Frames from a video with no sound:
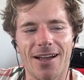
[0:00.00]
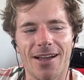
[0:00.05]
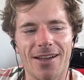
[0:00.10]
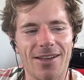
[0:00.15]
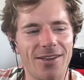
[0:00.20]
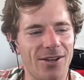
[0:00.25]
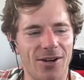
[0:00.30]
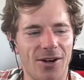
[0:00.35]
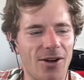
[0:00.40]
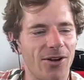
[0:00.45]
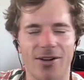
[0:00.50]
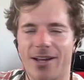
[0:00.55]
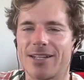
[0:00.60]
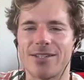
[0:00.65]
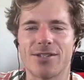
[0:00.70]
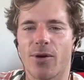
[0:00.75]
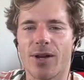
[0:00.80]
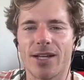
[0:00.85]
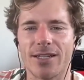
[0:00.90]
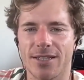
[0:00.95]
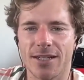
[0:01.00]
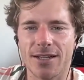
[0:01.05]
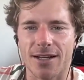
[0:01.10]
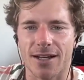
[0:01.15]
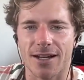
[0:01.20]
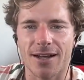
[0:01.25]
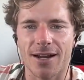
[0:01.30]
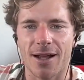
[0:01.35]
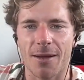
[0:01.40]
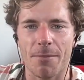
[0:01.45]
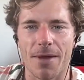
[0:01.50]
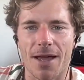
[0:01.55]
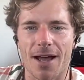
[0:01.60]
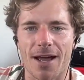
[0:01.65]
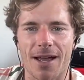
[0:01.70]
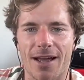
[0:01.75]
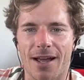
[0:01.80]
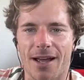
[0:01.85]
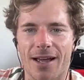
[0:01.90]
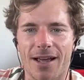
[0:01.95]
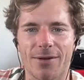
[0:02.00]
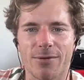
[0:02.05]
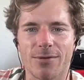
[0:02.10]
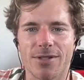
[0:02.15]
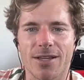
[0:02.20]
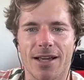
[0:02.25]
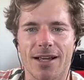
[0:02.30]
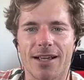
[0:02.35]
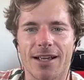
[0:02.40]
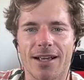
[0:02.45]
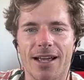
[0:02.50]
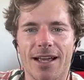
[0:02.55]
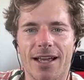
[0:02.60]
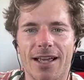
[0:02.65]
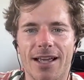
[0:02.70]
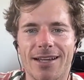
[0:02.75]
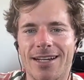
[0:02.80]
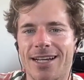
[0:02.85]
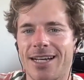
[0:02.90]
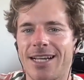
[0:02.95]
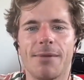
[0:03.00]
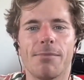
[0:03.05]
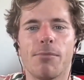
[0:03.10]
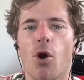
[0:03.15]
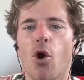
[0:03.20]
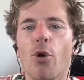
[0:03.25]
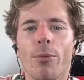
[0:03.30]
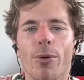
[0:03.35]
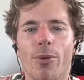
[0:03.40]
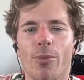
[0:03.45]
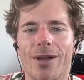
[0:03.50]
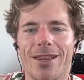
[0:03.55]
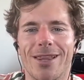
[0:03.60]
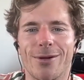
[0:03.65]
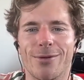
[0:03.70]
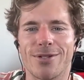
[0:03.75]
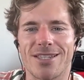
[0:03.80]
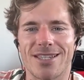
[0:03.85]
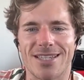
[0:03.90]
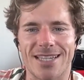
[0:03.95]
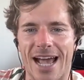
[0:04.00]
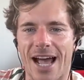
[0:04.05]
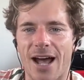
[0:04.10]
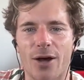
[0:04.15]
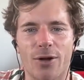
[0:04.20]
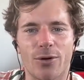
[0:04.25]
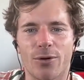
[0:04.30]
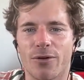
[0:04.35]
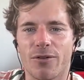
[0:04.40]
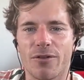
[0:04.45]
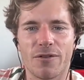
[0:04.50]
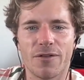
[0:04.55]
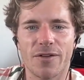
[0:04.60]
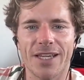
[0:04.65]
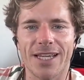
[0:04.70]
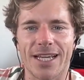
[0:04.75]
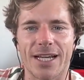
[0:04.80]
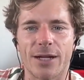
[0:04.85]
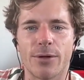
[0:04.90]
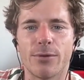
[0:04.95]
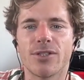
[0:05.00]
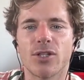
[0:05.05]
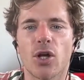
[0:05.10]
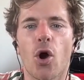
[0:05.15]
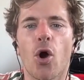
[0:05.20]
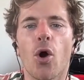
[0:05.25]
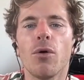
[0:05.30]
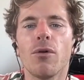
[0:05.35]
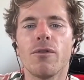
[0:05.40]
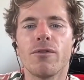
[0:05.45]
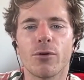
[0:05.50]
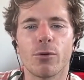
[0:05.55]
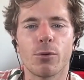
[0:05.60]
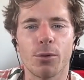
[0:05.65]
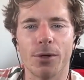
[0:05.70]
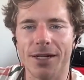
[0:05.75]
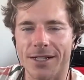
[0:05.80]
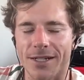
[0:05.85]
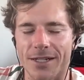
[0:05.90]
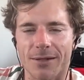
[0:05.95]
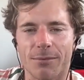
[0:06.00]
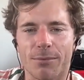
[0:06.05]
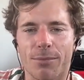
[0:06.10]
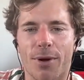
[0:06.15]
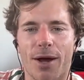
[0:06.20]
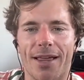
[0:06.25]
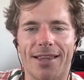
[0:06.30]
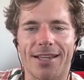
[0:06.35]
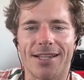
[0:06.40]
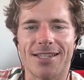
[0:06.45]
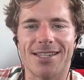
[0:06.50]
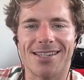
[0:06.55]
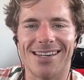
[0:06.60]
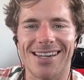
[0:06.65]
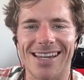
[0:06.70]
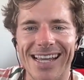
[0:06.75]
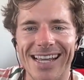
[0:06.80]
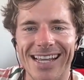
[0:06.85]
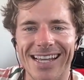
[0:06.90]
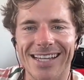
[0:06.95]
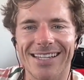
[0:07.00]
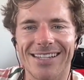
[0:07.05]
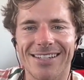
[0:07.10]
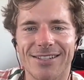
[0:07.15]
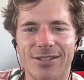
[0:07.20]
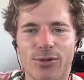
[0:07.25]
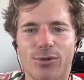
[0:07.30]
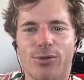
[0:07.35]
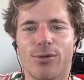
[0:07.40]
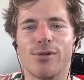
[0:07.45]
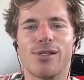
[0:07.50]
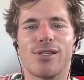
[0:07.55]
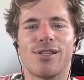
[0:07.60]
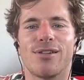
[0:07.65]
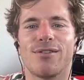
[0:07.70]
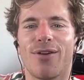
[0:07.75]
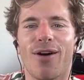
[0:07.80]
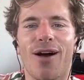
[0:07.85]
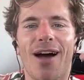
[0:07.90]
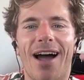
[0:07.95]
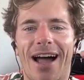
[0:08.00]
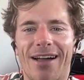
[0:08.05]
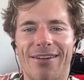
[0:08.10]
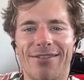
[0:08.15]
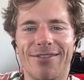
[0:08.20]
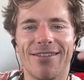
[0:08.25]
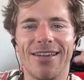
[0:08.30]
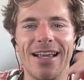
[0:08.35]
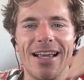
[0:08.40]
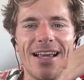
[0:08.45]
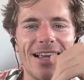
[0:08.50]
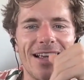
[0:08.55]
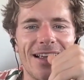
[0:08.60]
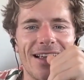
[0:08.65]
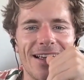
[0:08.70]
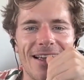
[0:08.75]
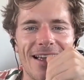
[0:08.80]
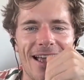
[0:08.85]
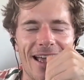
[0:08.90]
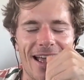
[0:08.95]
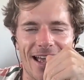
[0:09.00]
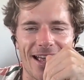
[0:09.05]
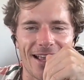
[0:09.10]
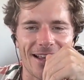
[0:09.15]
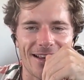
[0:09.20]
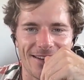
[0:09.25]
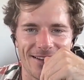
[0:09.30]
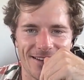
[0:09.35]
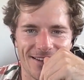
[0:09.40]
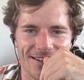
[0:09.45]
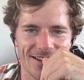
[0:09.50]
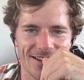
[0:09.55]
and so I did it. It was like at any moment where there was doubt or fear, it was overridden by this need to survive. And